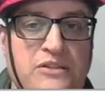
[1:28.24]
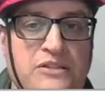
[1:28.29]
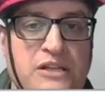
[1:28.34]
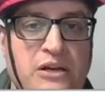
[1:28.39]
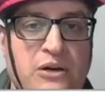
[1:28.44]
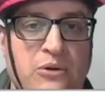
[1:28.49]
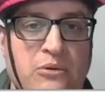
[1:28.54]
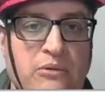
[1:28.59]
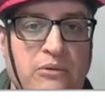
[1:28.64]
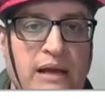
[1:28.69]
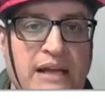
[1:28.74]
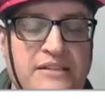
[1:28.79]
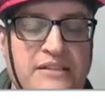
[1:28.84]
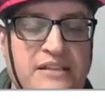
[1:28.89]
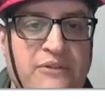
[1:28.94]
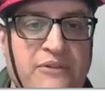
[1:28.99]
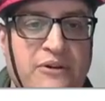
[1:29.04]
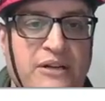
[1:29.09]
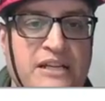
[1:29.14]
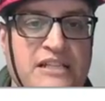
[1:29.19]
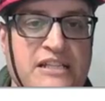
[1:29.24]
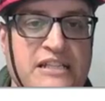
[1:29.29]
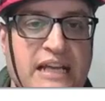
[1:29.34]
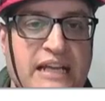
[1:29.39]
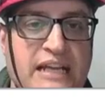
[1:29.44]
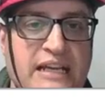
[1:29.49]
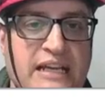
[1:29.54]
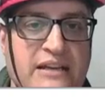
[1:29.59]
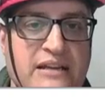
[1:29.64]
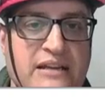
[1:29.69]
So, as I've already
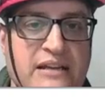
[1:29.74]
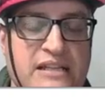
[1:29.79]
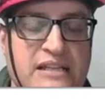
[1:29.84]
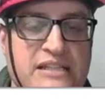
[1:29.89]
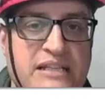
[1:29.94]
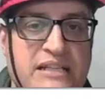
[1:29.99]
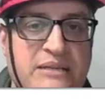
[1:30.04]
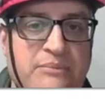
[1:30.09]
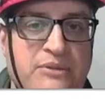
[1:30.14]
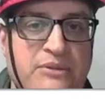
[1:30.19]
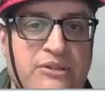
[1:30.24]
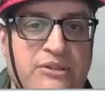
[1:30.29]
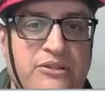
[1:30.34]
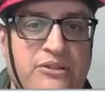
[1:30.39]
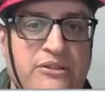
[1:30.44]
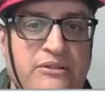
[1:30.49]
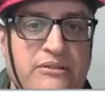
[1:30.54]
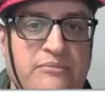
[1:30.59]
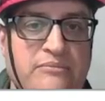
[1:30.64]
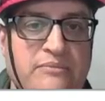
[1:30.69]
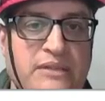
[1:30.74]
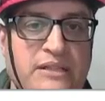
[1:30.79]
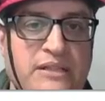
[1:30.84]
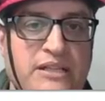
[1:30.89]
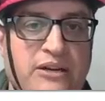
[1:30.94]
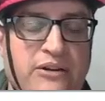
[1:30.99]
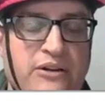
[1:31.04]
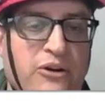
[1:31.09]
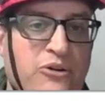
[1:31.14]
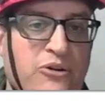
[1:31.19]
stated, similar
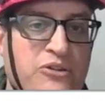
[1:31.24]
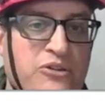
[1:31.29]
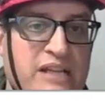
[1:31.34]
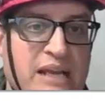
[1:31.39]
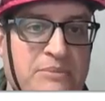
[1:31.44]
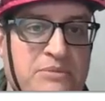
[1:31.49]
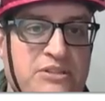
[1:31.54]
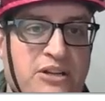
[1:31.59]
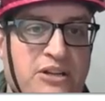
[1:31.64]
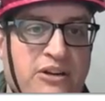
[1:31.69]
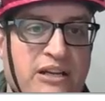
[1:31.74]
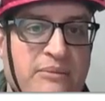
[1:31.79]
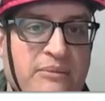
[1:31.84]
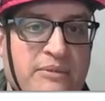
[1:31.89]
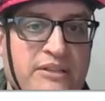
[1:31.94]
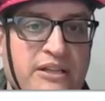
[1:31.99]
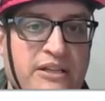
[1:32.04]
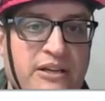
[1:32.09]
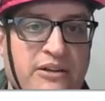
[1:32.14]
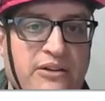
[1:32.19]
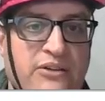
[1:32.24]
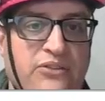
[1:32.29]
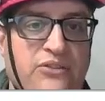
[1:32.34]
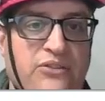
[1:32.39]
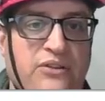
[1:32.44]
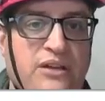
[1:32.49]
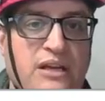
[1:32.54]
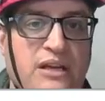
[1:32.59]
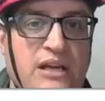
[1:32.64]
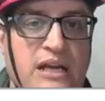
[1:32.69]
material or same starting
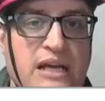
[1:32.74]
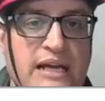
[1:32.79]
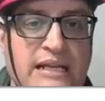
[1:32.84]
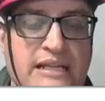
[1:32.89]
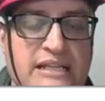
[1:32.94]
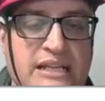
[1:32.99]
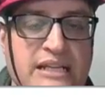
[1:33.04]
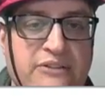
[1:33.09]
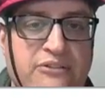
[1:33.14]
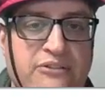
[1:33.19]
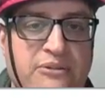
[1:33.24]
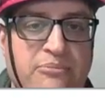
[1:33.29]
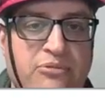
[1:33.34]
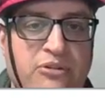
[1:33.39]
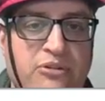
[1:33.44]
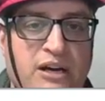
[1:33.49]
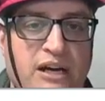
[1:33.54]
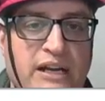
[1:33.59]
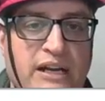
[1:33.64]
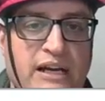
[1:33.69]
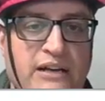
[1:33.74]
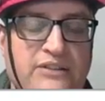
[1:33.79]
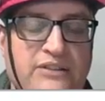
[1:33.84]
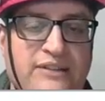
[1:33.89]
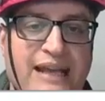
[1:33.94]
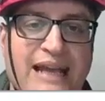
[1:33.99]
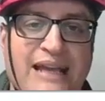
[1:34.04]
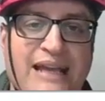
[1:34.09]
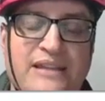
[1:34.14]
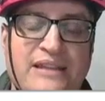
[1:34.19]
materials, different
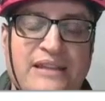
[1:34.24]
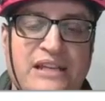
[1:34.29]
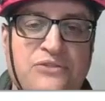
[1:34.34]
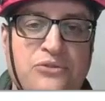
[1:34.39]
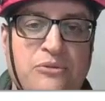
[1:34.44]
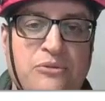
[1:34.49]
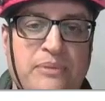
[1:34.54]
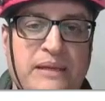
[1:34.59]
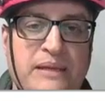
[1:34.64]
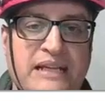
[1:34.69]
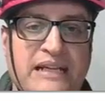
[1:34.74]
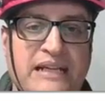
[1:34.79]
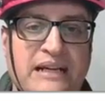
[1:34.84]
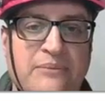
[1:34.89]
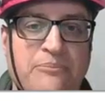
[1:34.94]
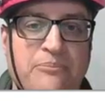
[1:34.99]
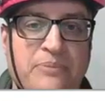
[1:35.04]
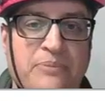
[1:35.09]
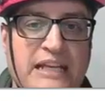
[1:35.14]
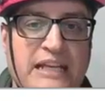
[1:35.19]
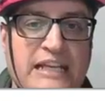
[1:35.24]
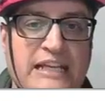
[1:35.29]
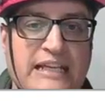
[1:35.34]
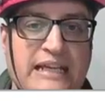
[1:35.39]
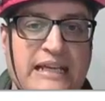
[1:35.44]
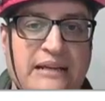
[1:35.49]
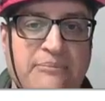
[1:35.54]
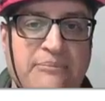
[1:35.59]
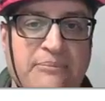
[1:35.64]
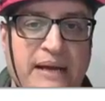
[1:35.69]
products, and these would be
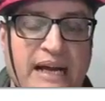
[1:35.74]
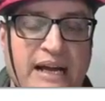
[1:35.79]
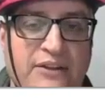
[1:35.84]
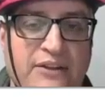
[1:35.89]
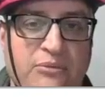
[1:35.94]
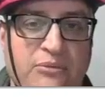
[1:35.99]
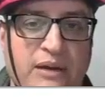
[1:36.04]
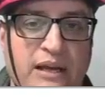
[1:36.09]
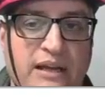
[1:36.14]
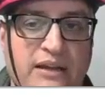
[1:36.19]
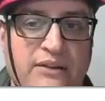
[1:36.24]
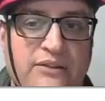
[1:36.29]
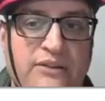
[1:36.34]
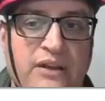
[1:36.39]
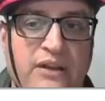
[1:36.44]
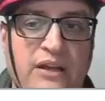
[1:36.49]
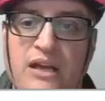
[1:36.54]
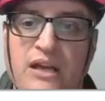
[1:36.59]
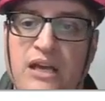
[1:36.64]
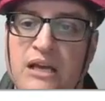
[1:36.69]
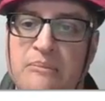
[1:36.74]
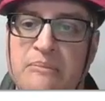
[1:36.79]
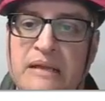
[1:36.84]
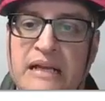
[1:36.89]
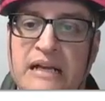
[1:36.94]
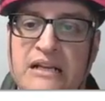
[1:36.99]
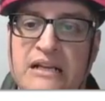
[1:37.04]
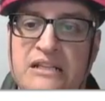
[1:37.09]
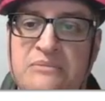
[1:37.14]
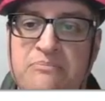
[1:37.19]
competing pathways
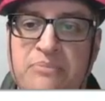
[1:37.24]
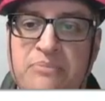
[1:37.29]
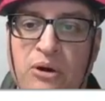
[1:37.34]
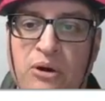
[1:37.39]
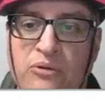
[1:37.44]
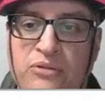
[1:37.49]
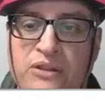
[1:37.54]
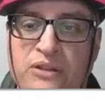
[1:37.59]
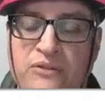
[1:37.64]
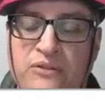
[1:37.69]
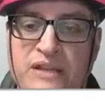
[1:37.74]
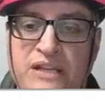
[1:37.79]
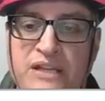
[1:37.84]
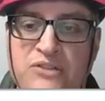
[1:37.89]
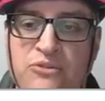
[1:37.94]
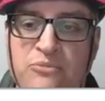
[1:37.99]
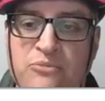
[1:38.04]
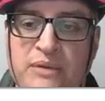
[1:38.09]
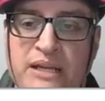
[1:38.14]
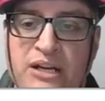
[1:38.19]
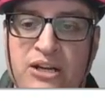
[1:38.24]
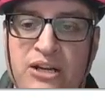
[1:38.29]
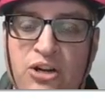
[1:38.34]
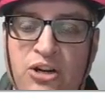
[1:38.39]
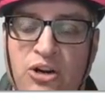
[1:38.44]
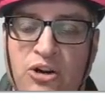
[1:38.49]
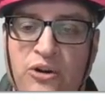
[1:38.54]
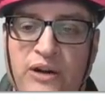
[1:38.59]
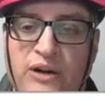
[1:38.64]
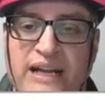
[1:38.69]
because both of these would be
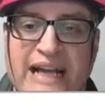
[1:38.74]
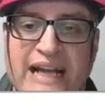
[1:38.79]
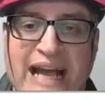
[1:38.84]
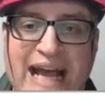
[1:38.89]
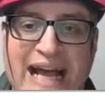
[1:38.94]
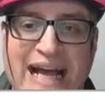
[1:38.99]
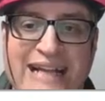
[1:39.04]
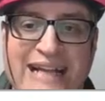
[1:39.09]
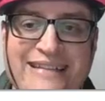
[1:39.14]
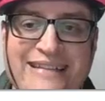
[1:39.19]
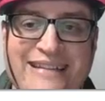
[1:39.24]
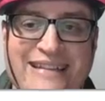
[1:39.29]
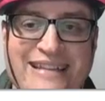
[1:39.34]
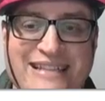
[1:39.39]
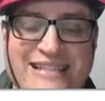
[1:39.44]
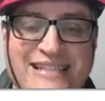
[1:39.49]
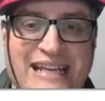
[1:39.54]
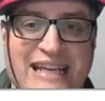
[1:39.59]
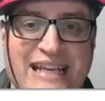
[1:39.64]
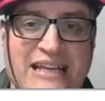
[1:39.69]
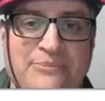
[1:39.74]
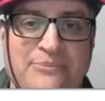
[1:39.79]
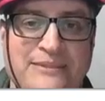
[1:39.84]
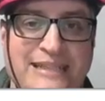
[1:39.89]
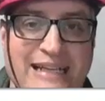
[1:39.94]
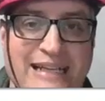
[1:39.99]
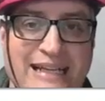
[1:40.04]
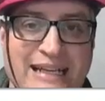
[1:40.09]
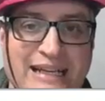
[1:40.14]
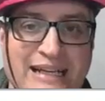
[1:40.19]
occurring at the same
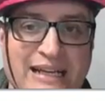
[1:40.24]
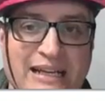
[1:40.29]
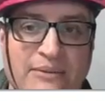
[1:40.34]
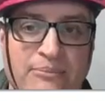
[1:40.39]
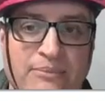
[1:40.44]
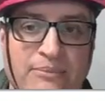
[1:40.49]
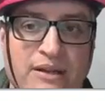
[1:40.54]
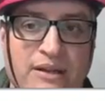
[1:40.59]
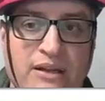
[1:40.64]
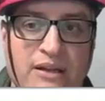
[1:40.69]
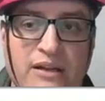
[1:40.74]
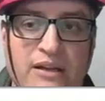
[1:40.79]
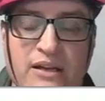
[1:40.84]
time.